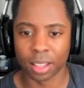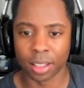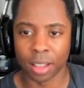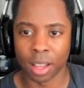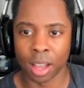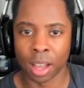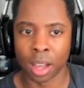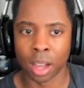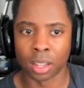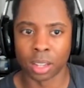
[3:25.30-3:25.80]

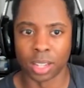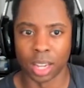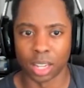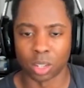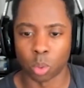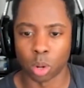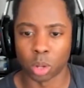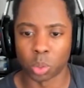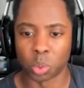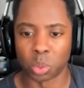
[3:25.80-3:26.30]

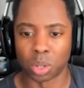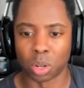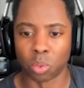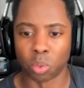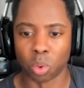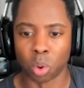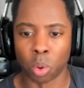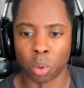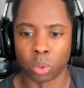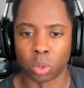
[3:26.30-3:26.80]
Sasquatch was going
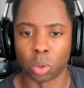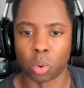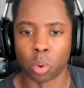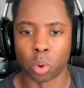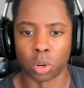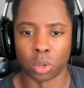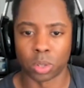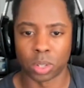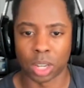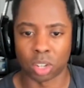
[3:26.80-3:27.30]
to roll in the
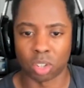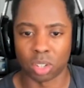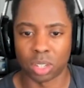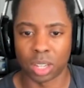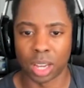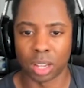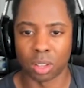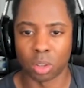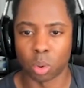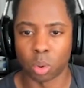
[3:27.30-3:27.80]
corner /
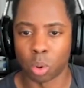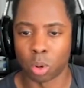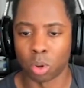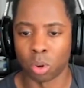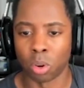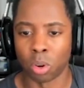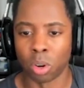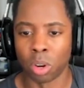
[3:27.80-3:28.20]
stay in the corner.